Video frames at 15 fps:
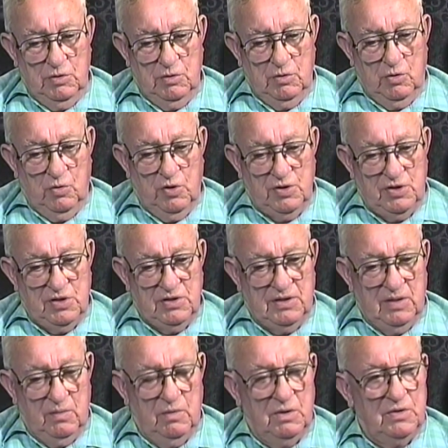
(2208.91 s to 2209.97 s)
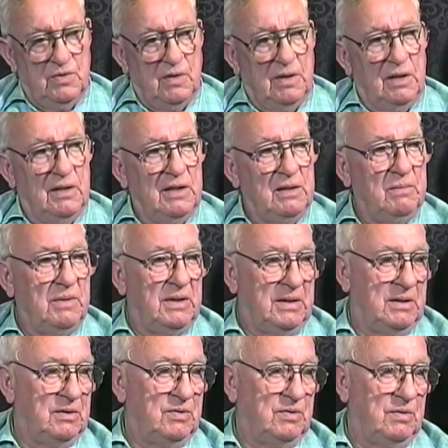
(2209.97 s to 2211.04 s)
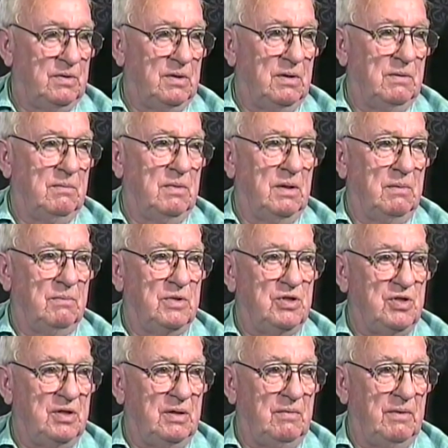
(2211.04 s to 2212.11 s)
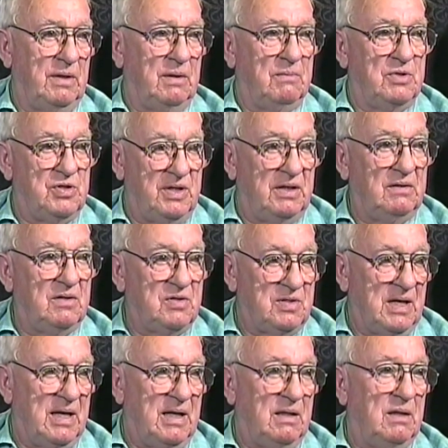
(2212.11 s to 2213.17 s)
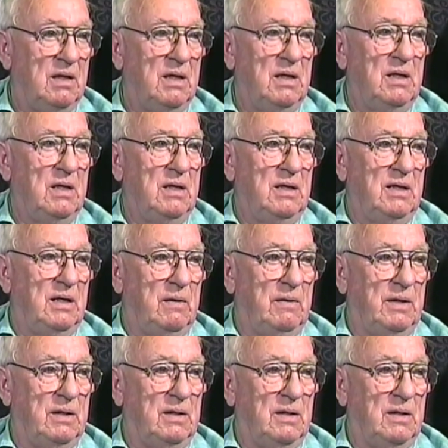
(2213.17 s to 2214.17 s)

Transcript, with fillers: courses that would sort of lead me into a, a machinery, machine design area.